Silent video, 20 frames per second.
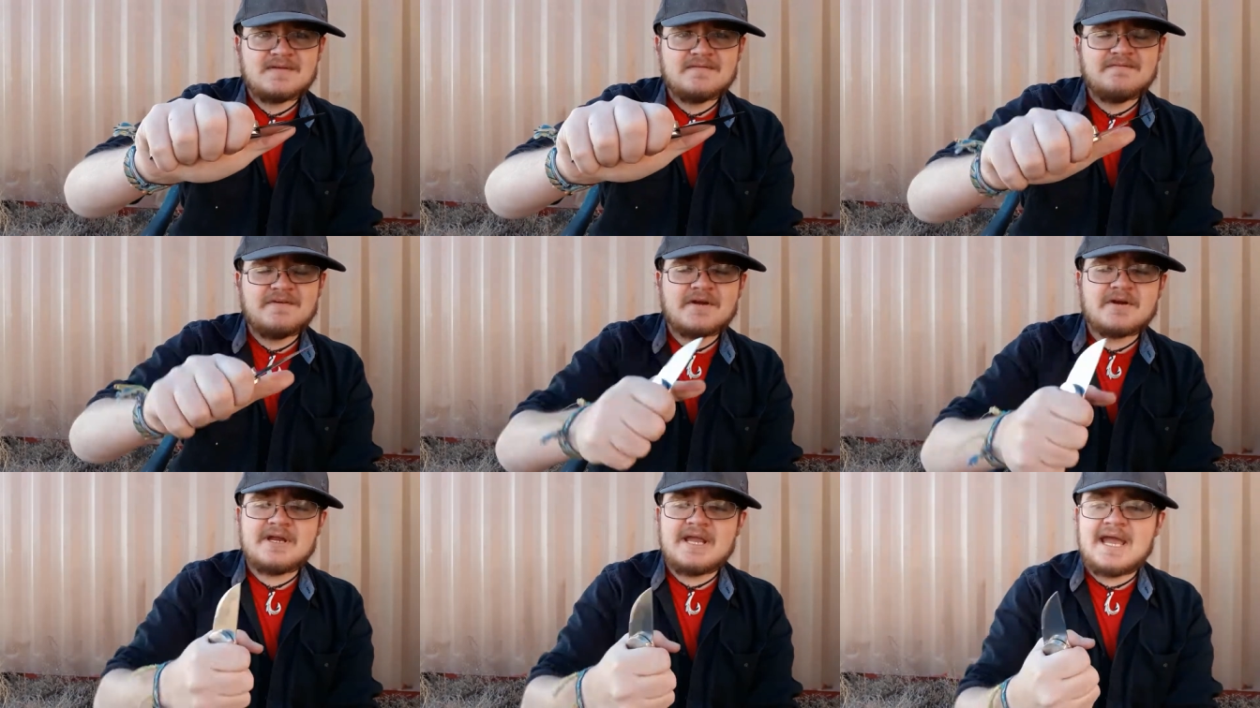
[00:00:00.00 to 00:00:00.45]

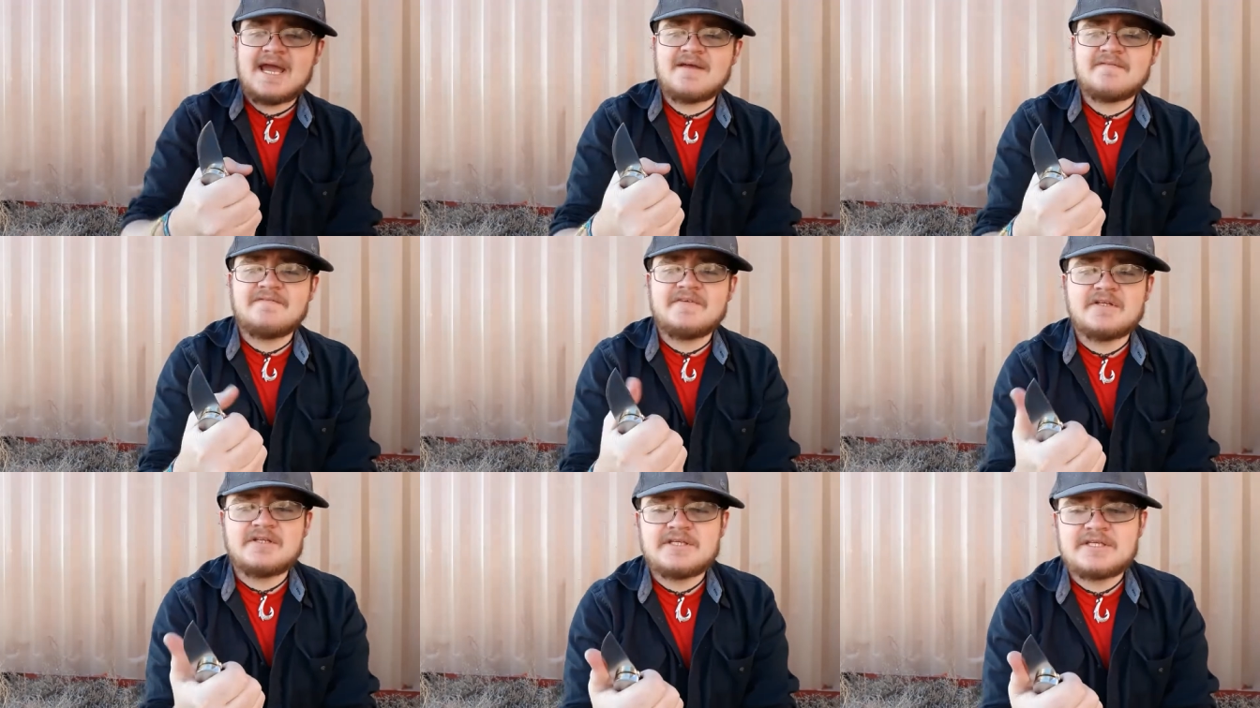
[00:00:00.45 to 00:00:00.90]
Very
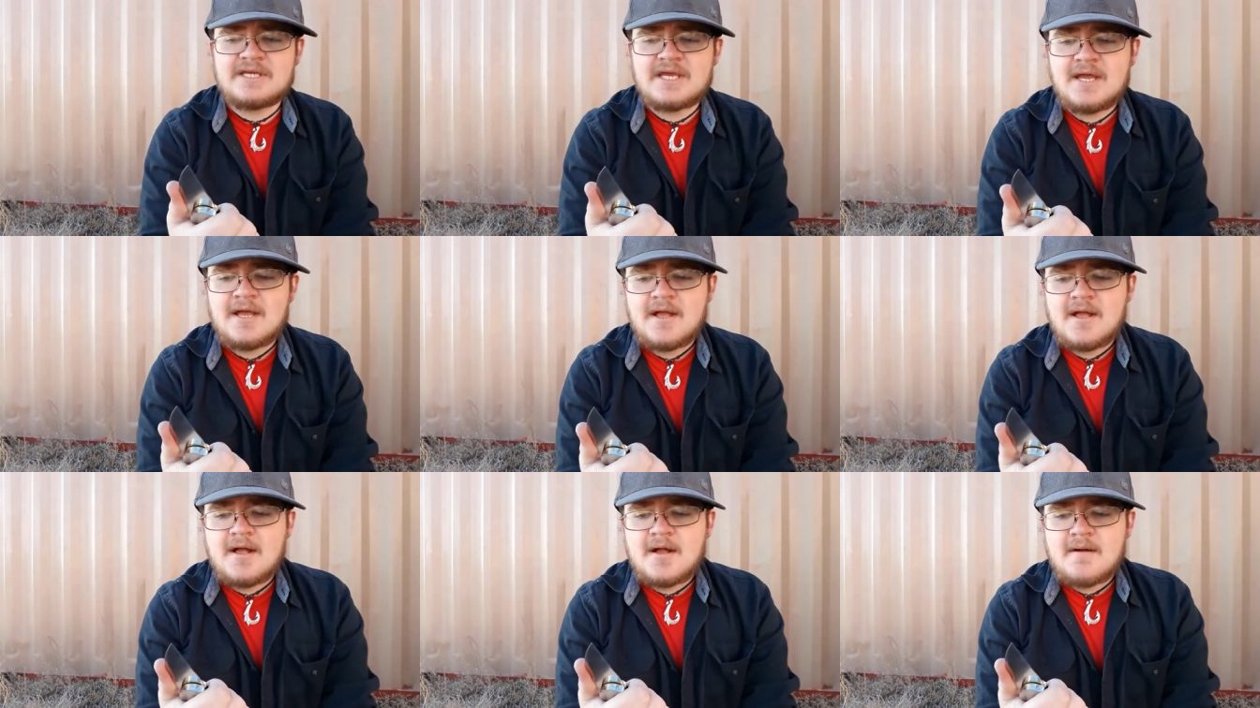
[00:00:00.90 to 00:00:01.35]
hand-filling.
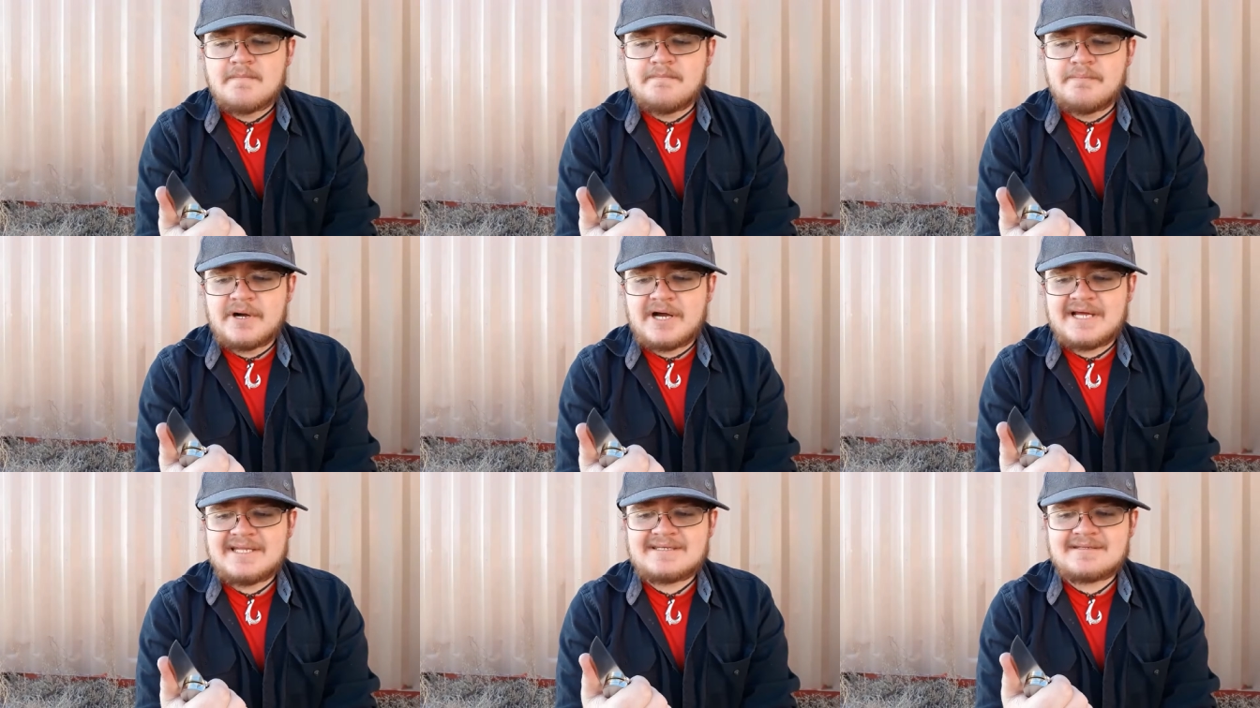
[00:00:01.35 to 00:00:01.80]

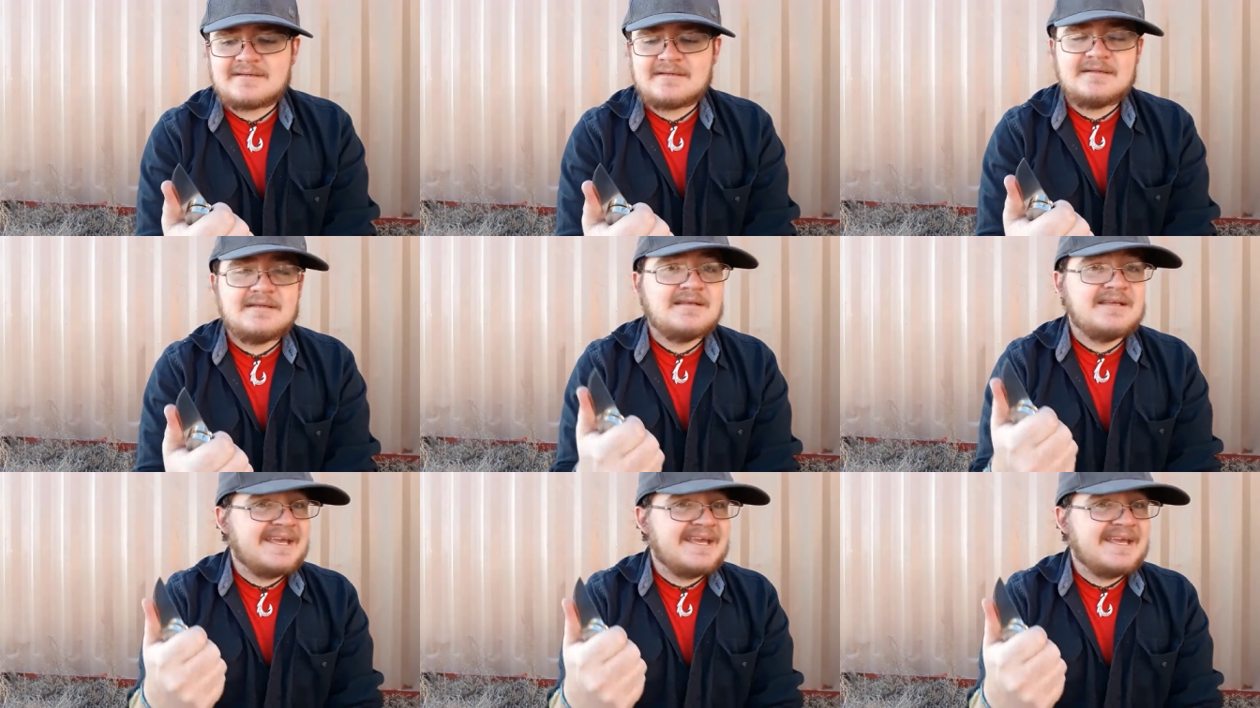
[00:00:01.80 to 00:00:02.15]
But,